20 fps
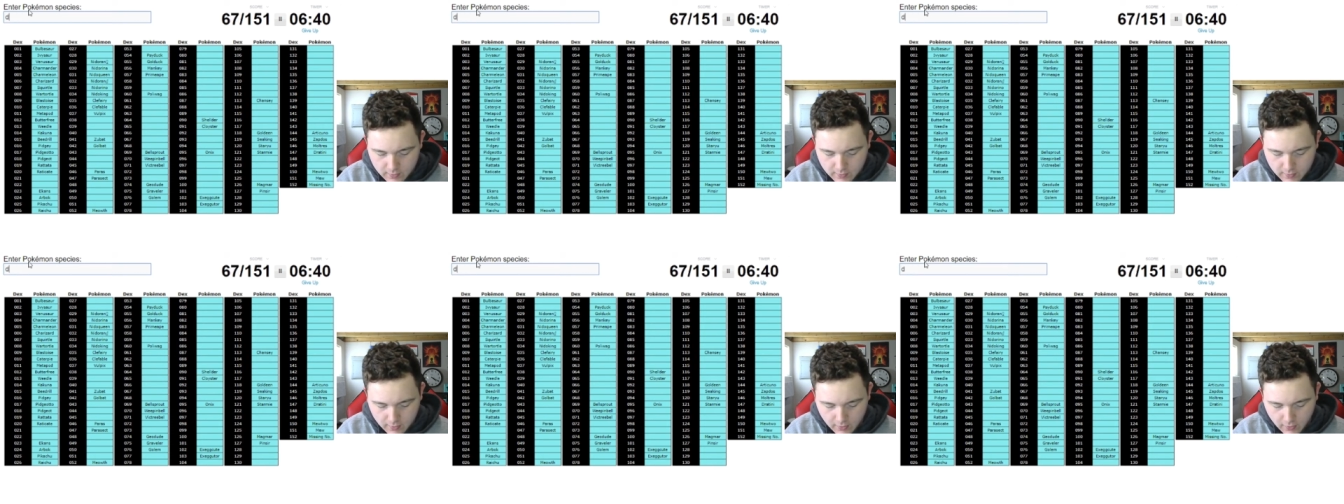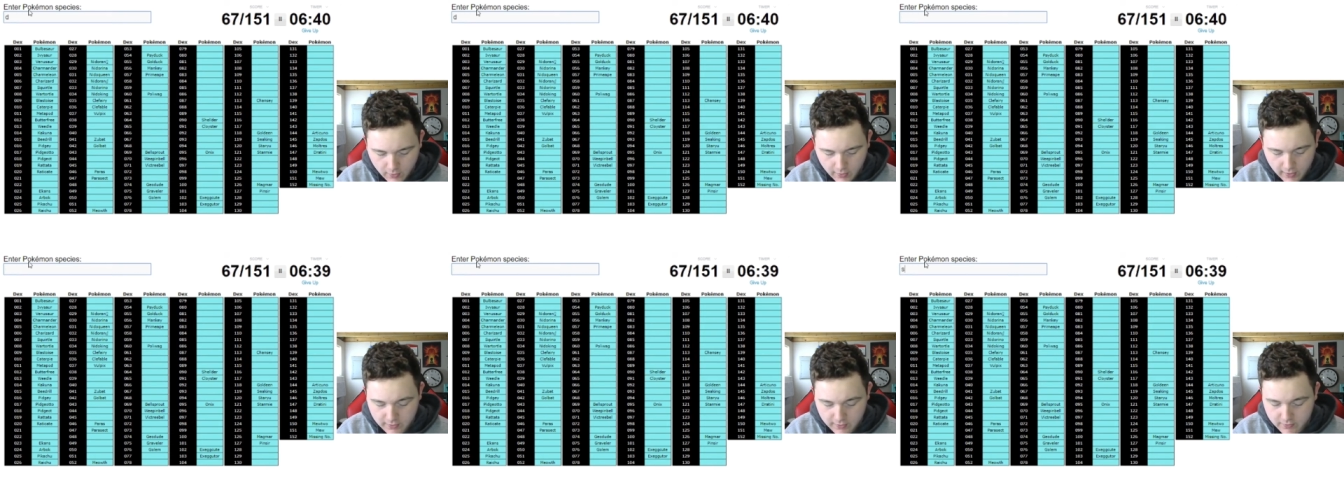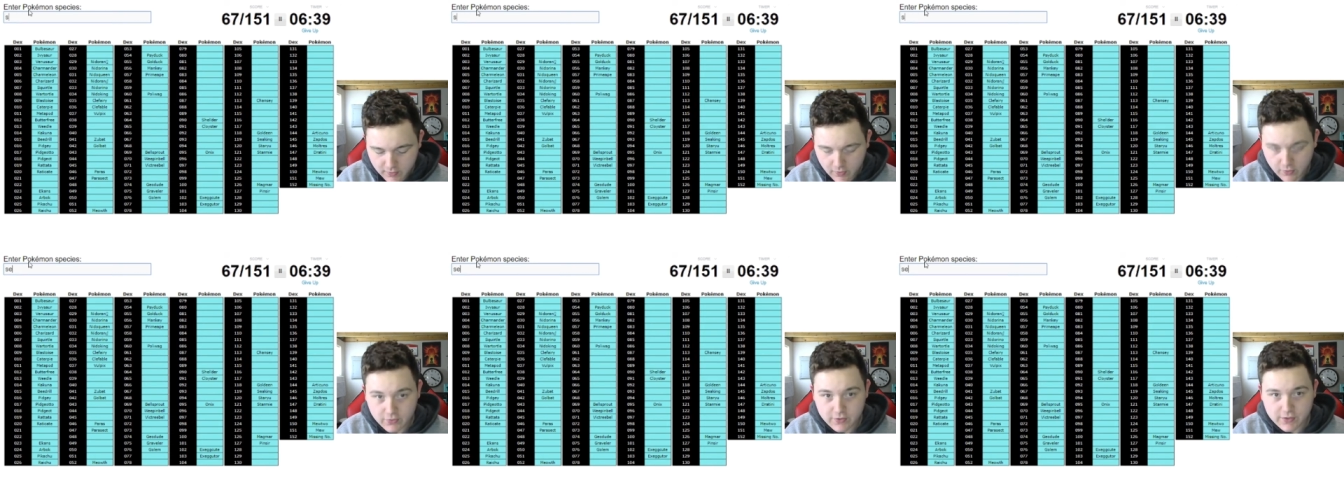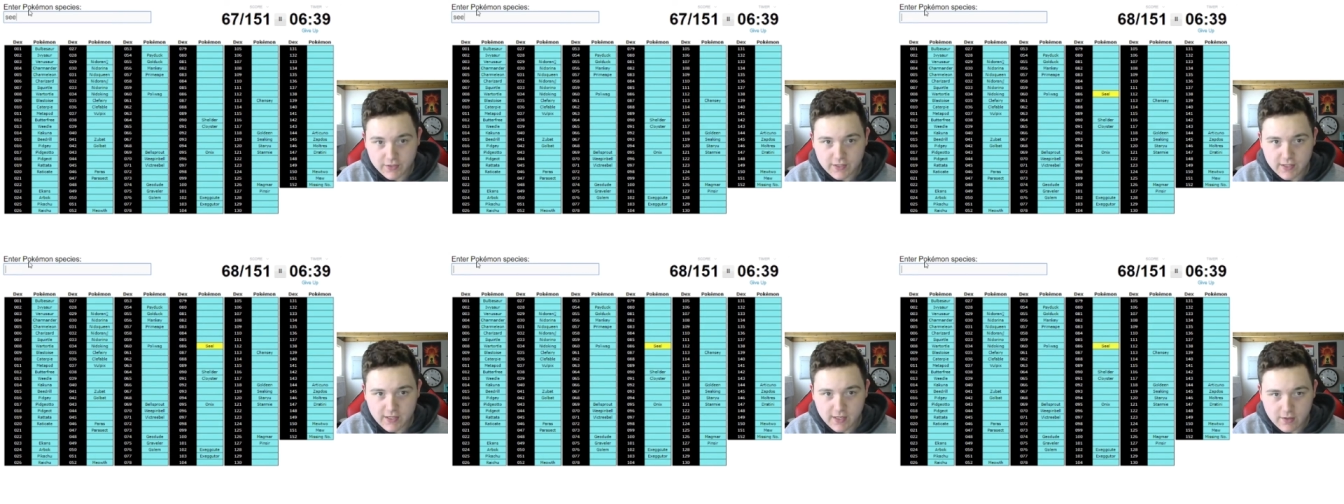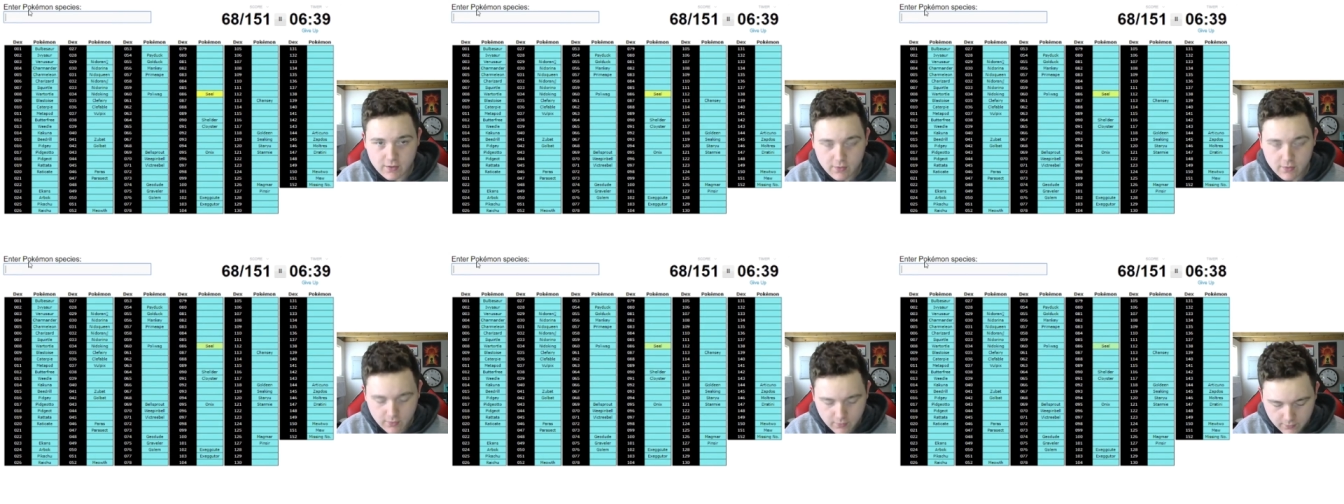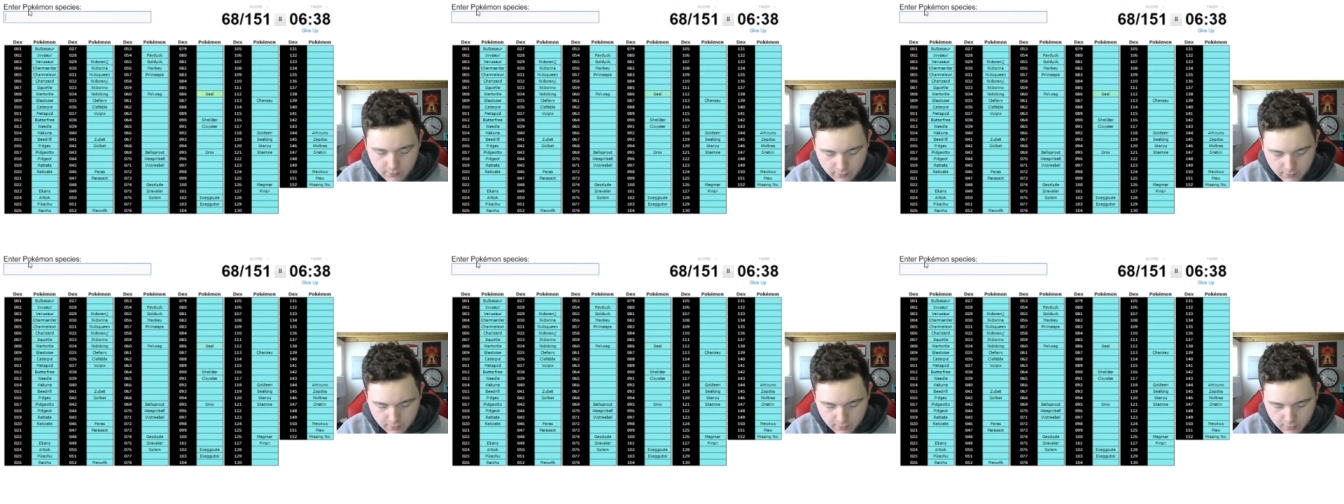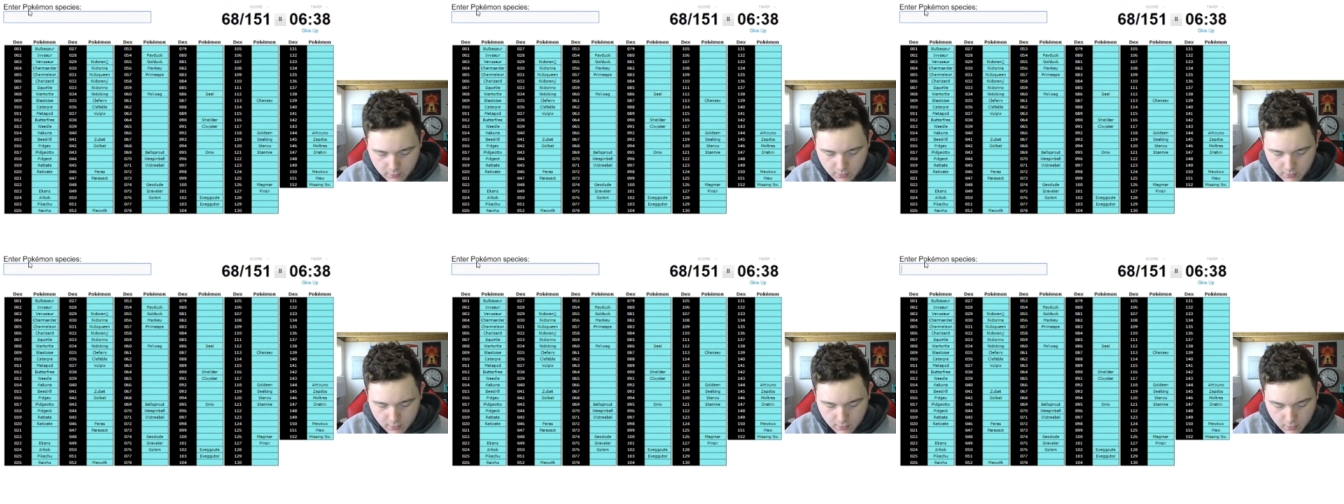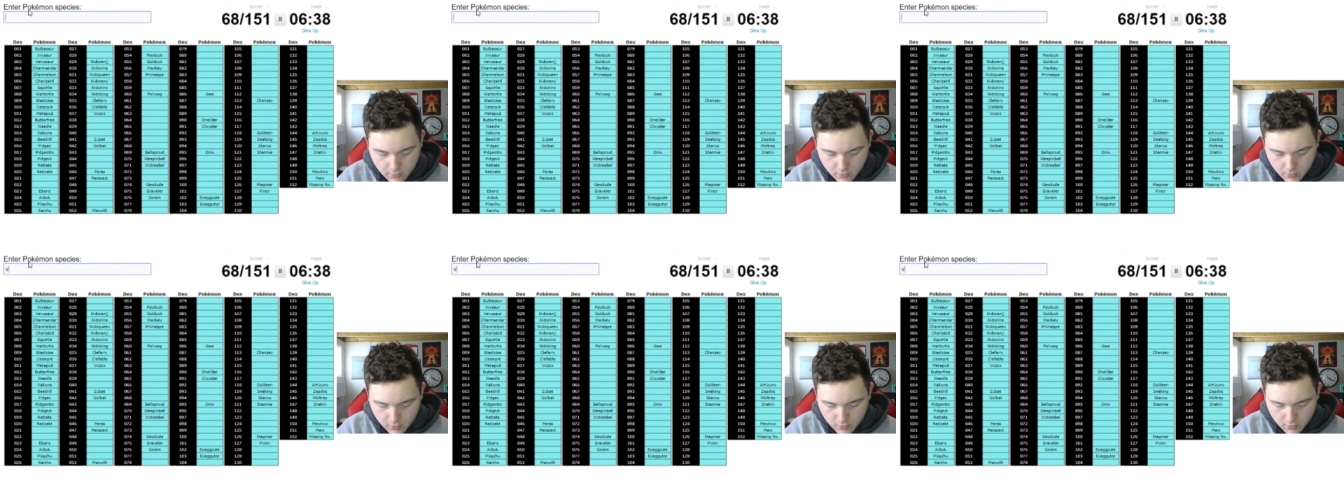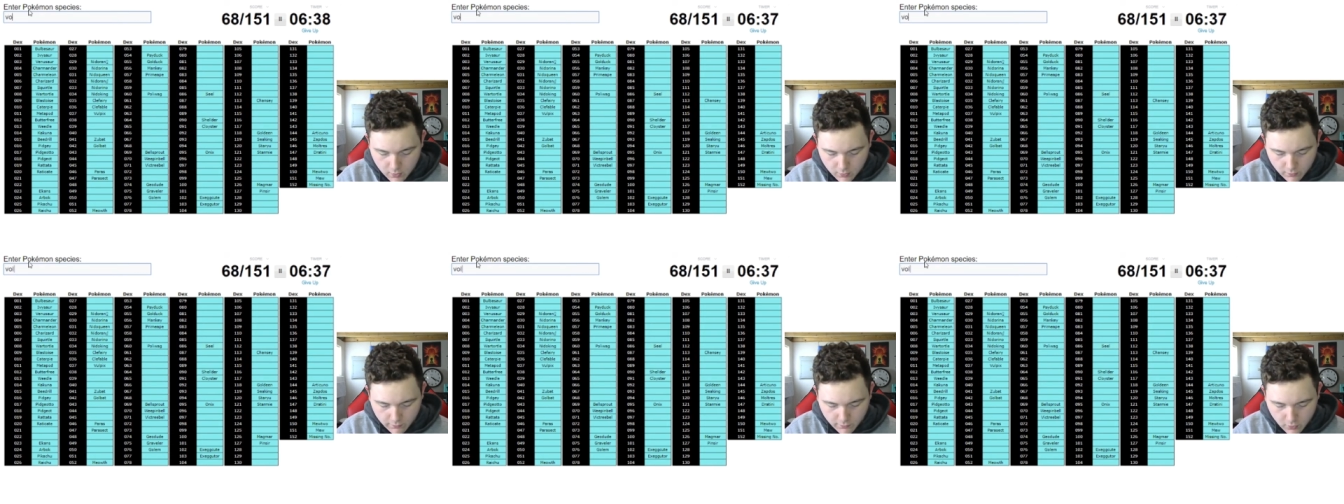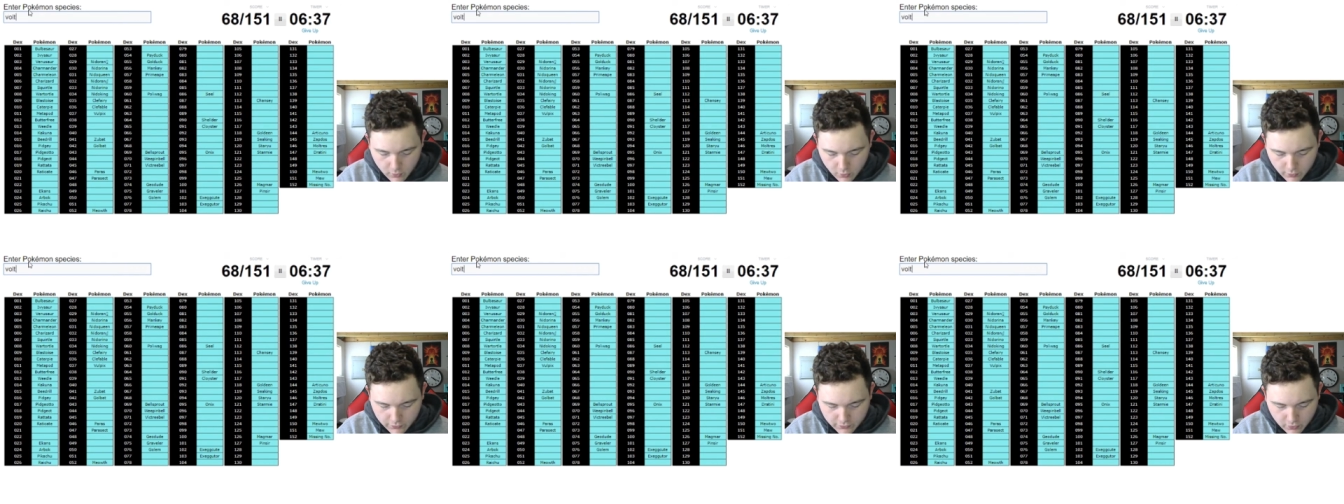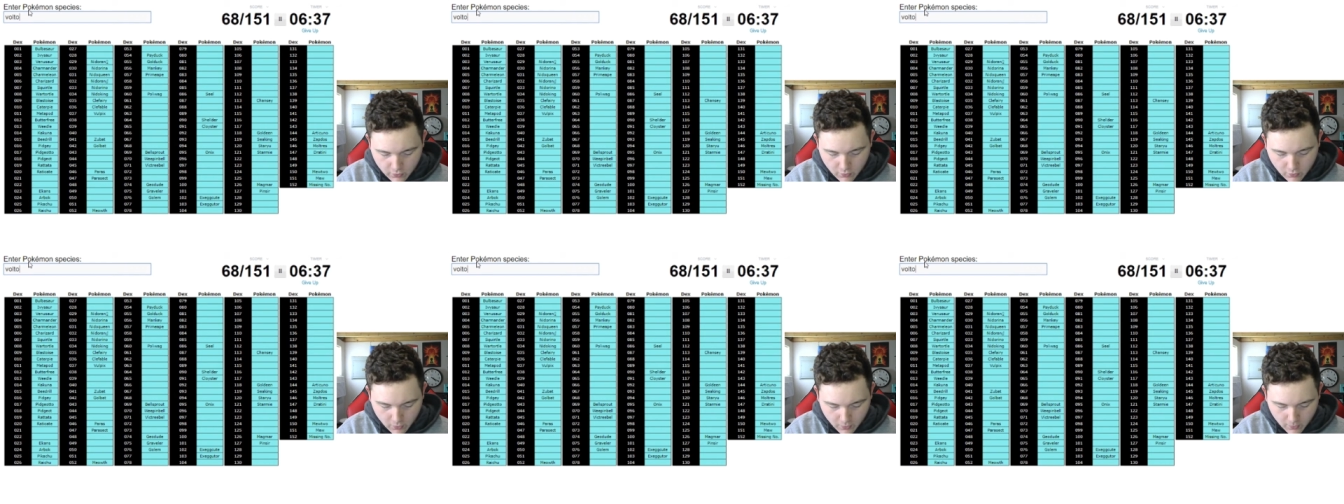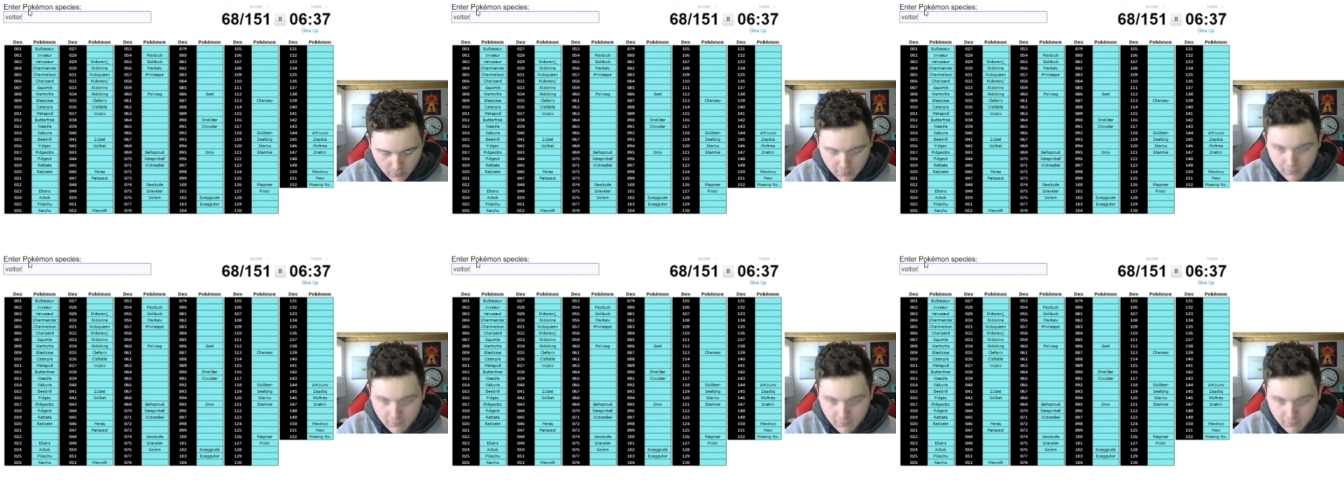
Alright, so Seal. Voltorb.